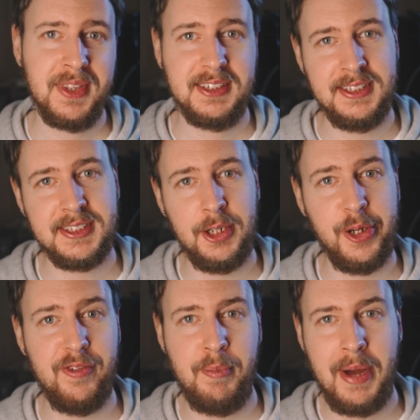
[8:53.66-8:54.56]
since a
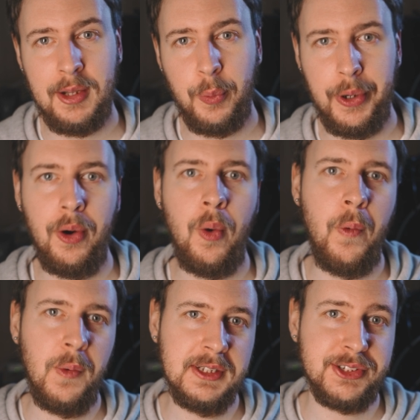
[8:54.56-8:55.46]
lot of malware
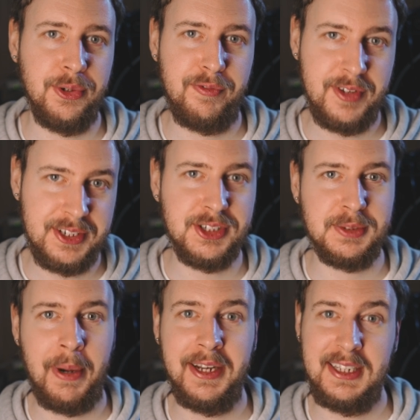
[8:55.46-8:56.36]
also features
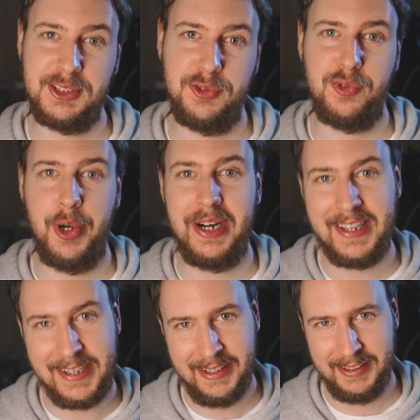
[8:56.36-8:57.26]
mining software
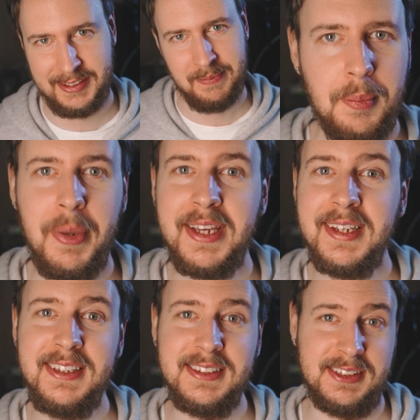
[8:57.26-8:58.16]
in it.
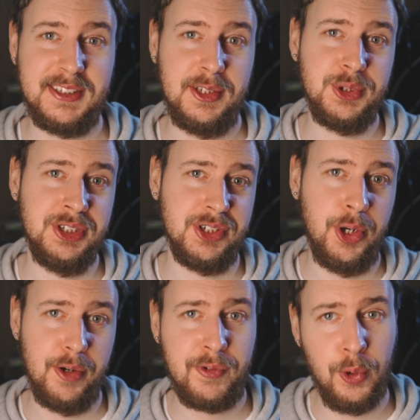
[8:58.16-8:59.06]
Making these exclusions
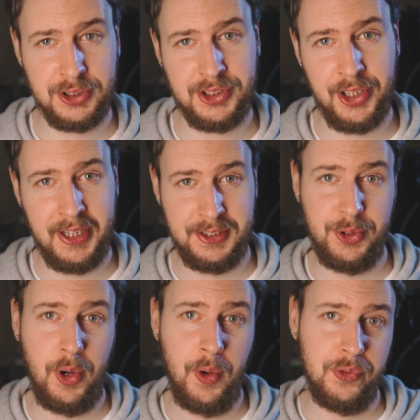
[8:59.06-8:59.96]
are of course done at
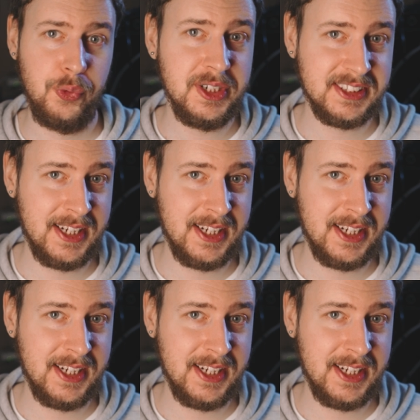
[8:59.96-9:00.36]
your own risk